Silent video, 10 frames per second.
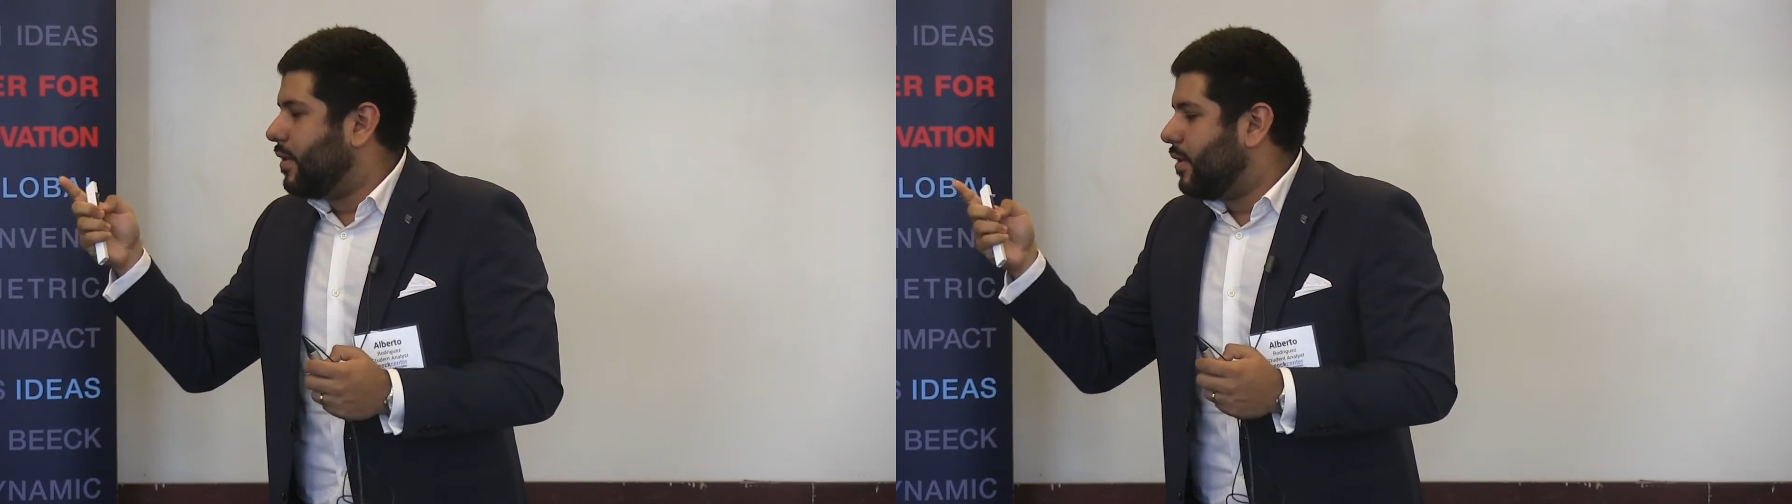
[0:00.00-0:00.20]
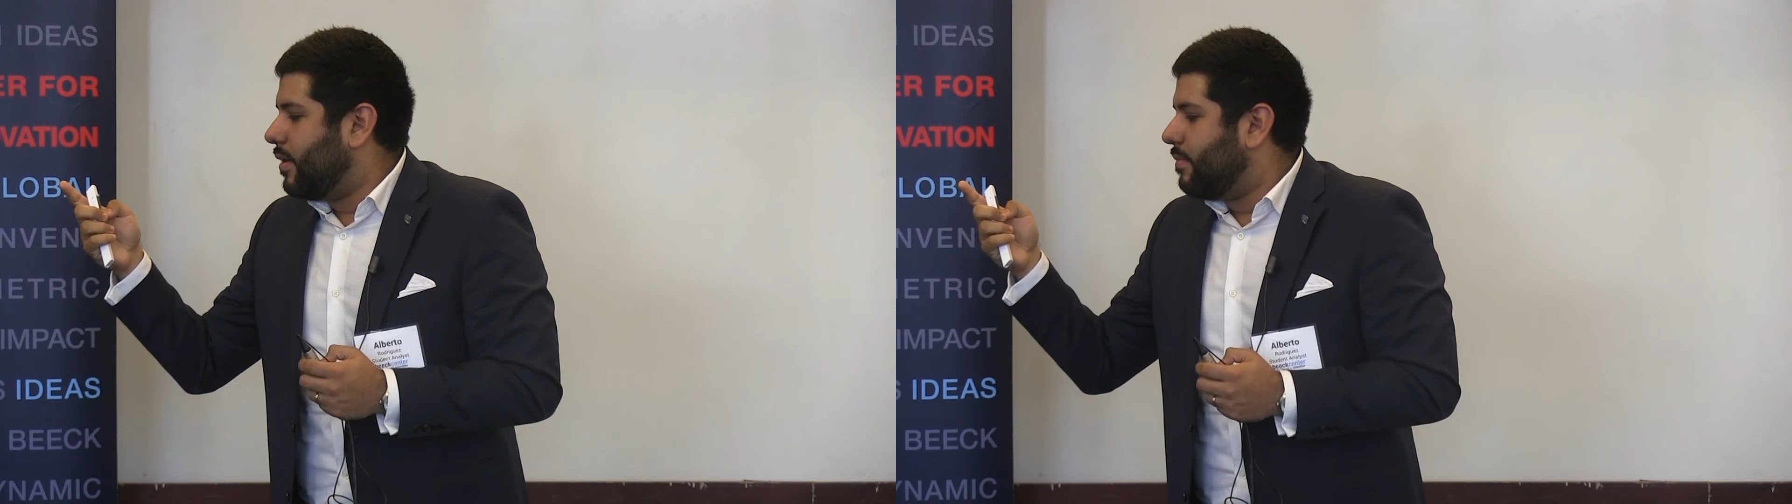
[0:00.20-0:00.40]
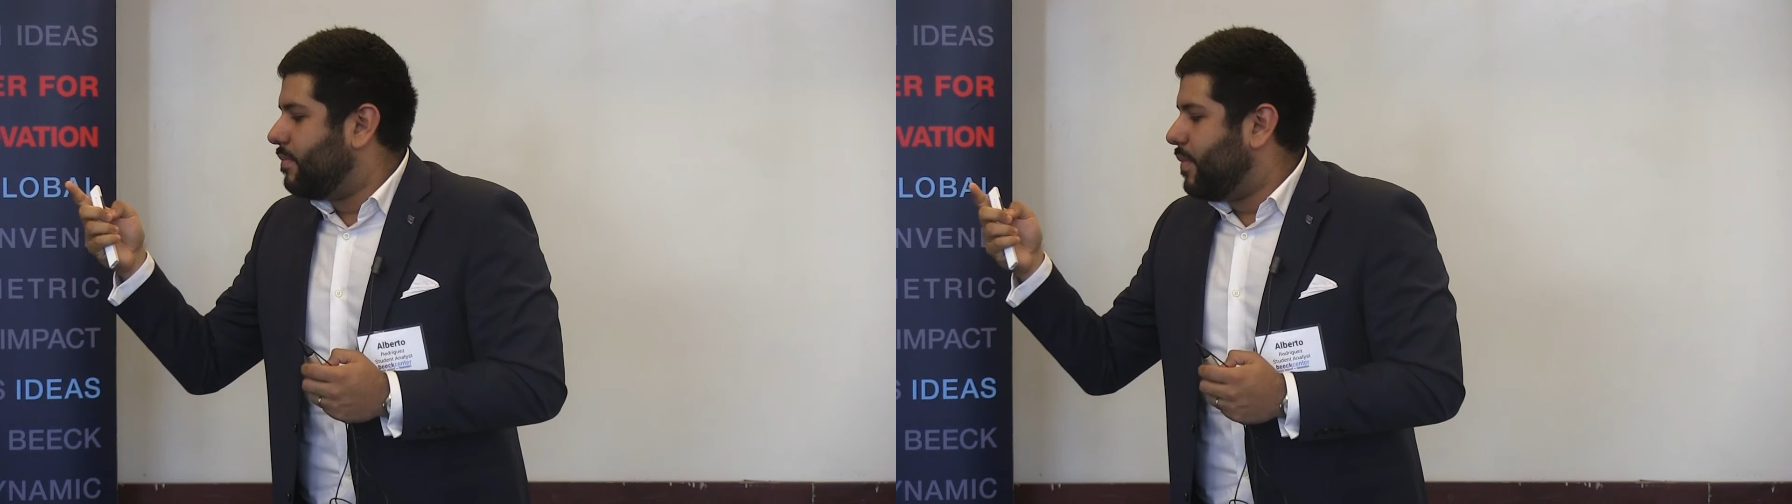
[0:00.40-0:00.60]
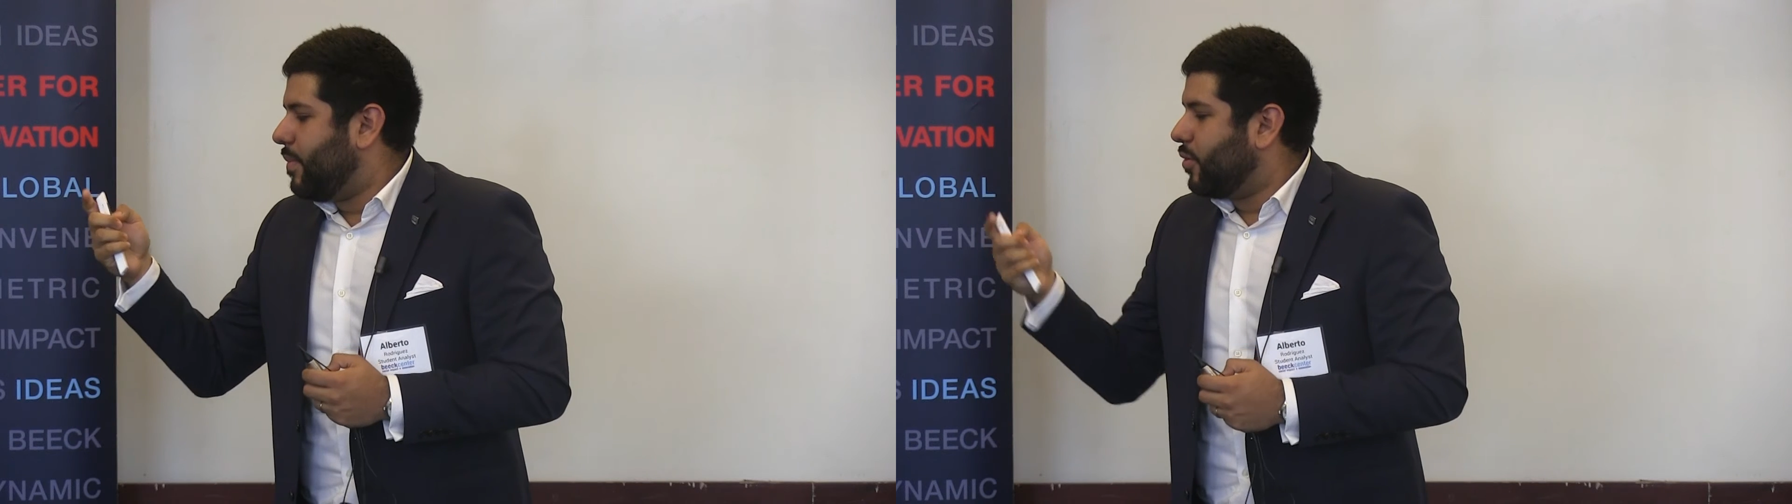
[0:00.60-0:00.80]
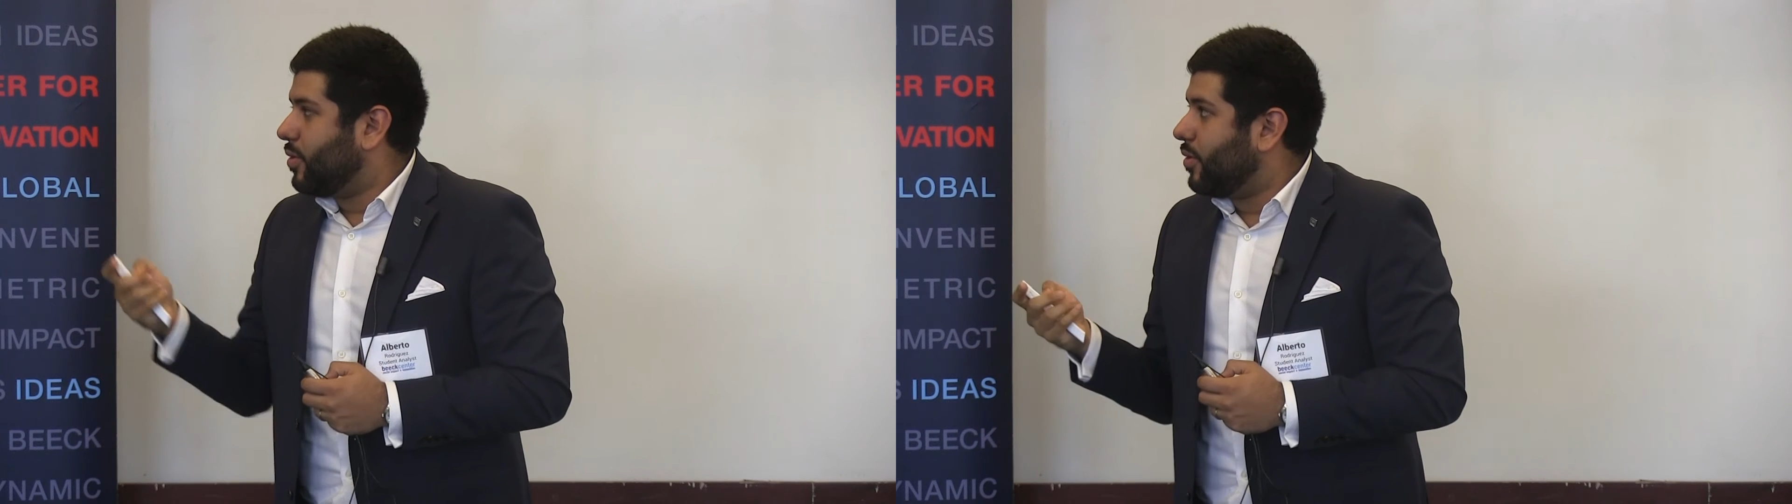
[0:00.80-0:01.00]
that the
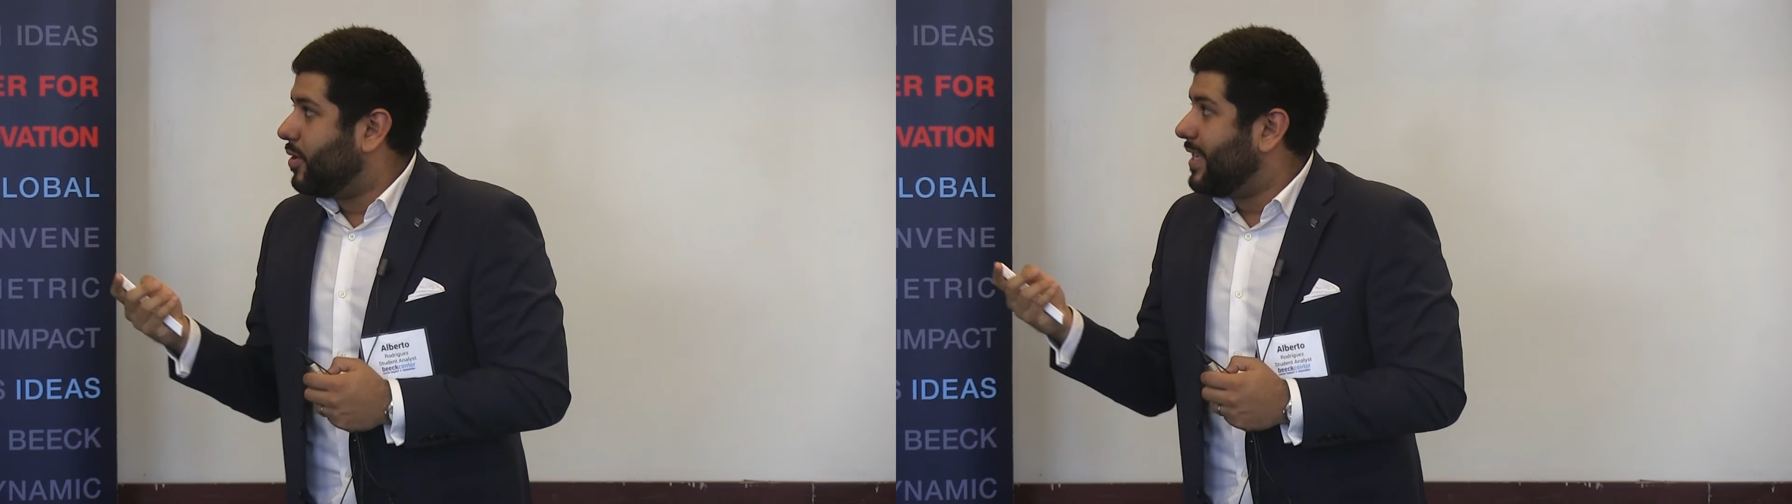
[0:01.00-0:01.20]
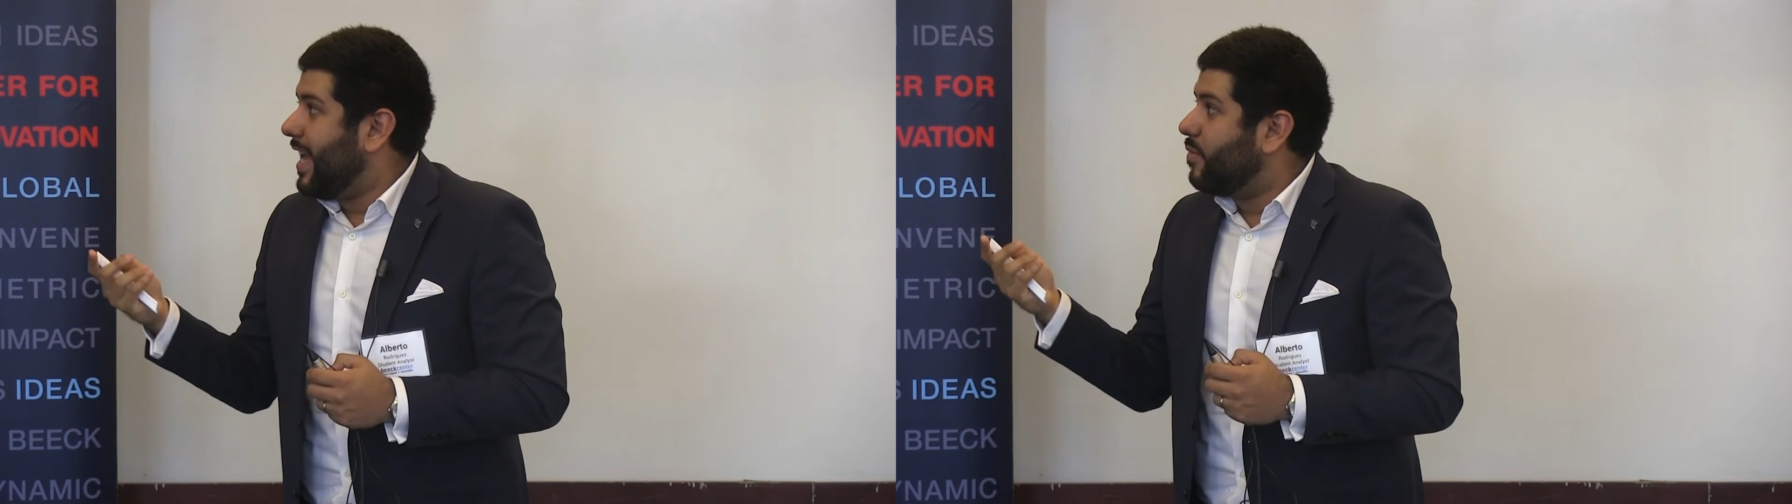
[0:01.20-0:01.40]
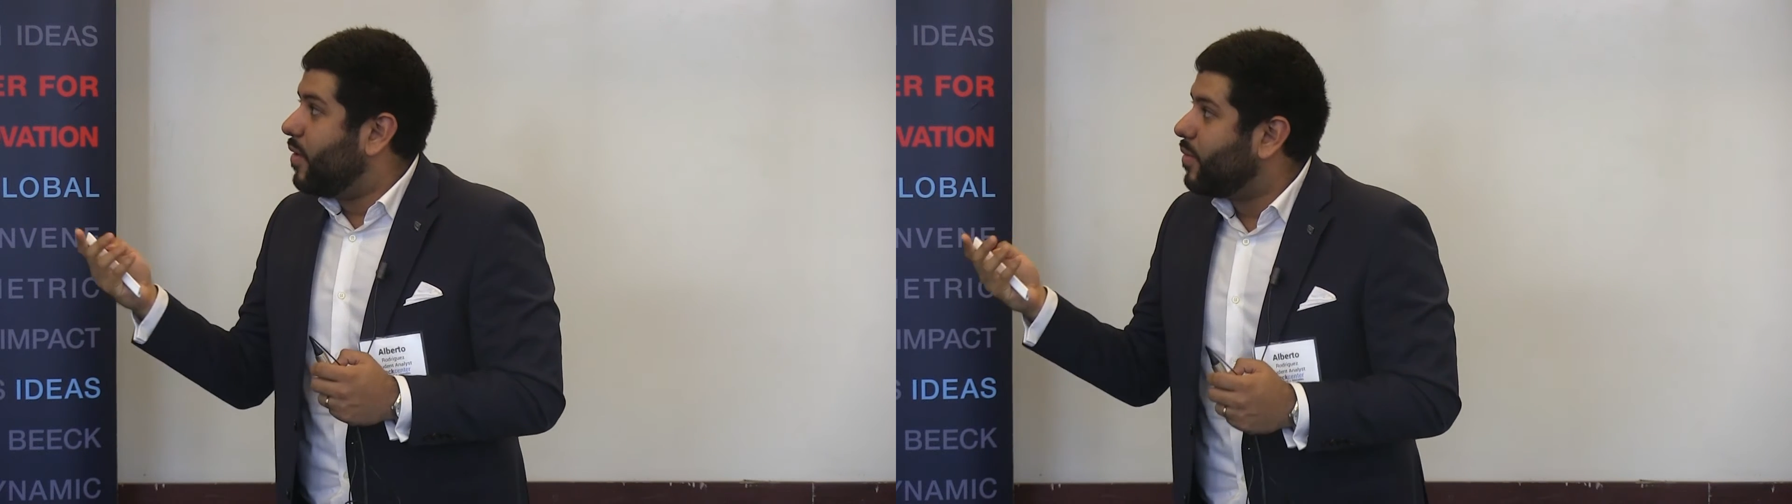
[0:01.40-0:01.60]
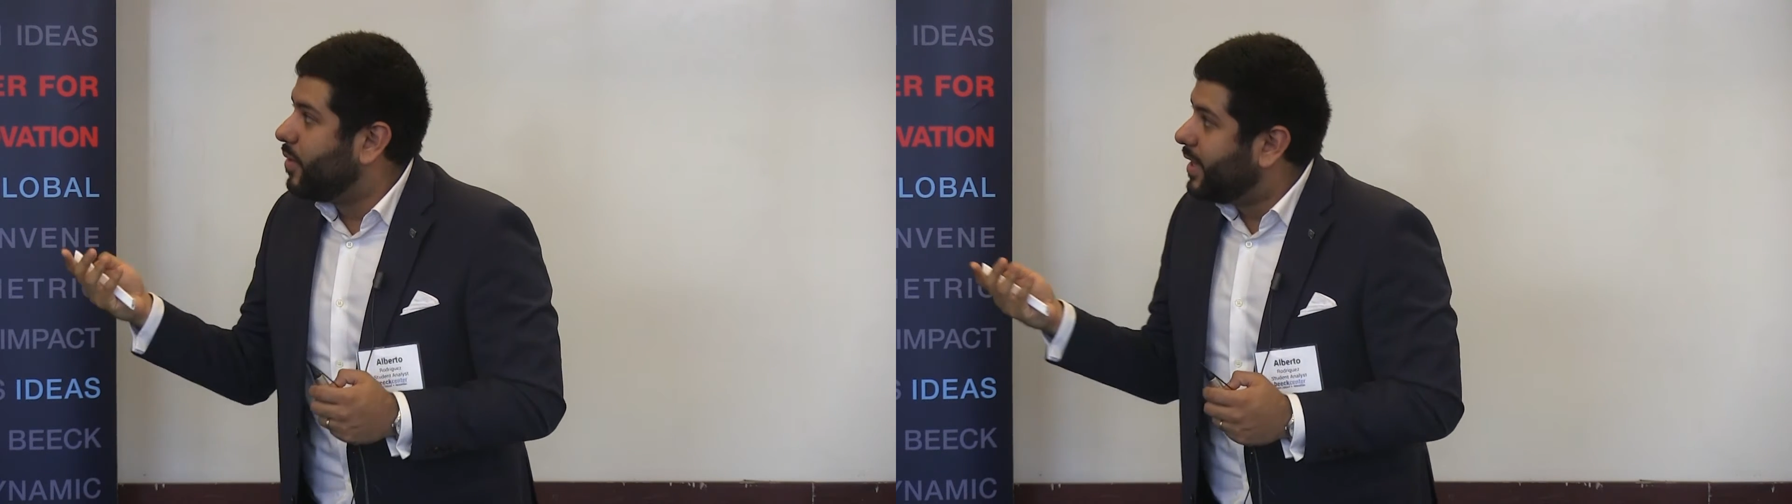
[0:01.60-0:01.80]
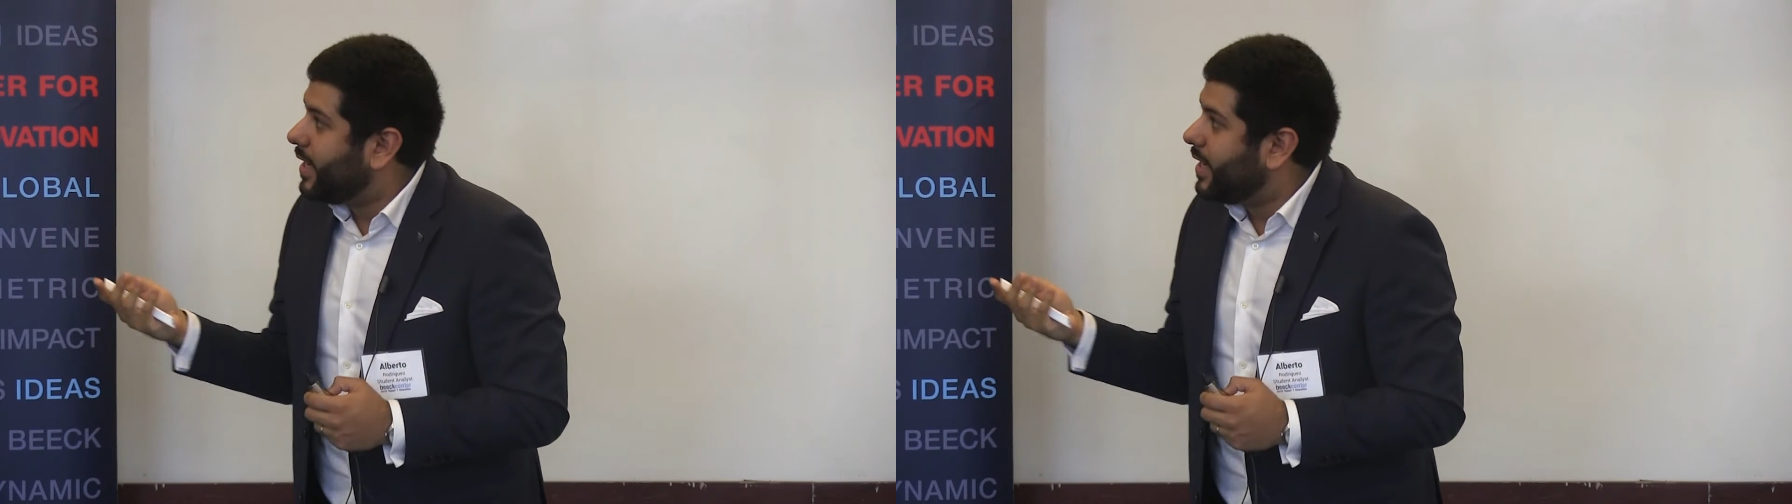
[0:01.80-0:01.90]
people told us. And what we